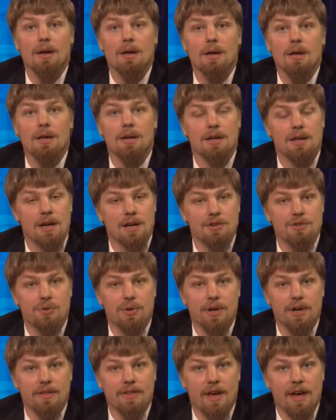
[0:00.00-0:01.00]
In a
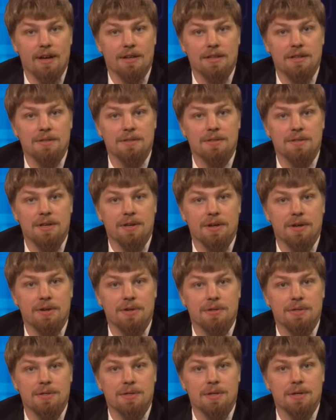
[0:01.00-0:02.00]
country that
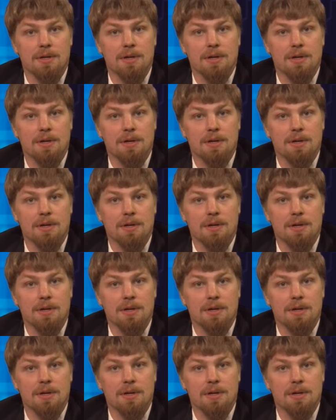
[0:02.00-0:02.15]
considers